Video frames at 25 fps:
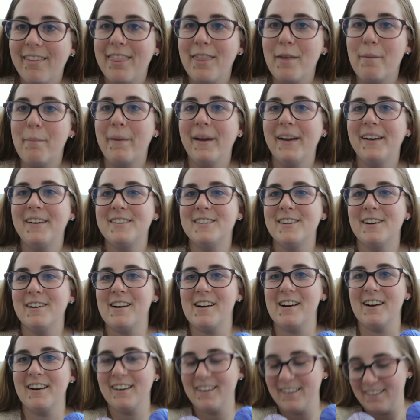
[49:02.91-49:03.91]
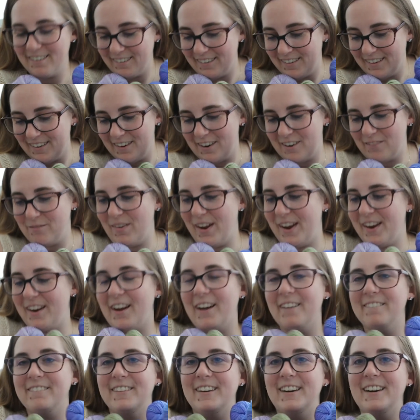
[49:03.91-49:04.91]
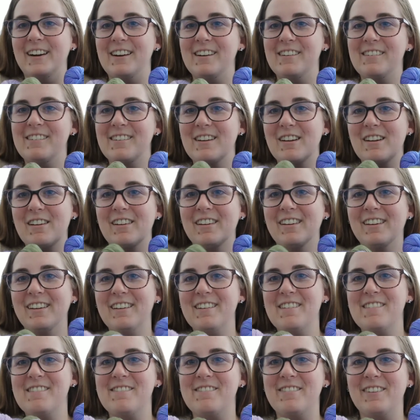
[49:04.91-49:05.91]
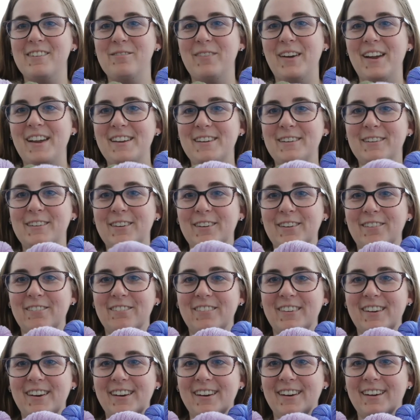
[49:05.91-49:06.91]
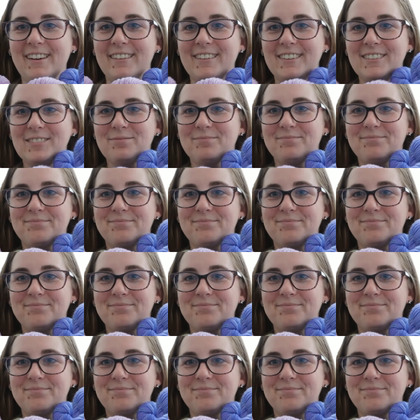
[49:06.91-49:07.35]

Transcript: the picture, my cover for my YouTube video.